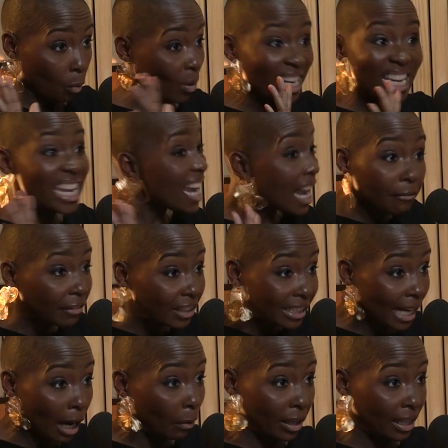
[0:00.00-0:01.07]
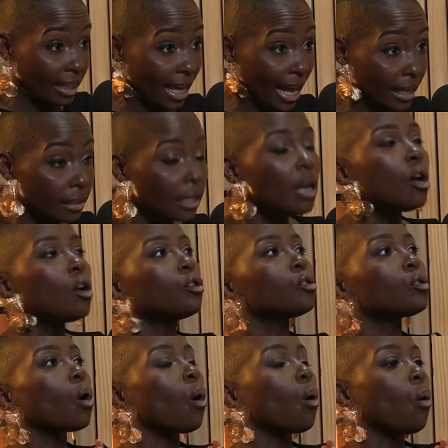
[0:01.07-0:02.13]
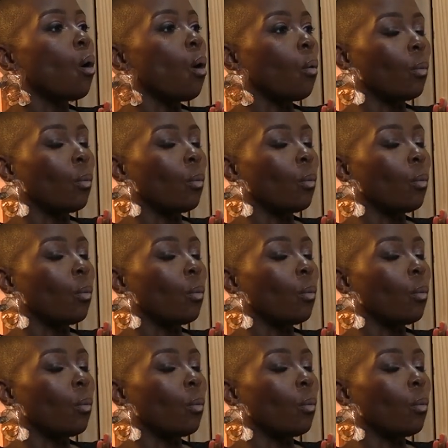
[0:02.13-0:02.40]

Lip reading: We never doubted that. So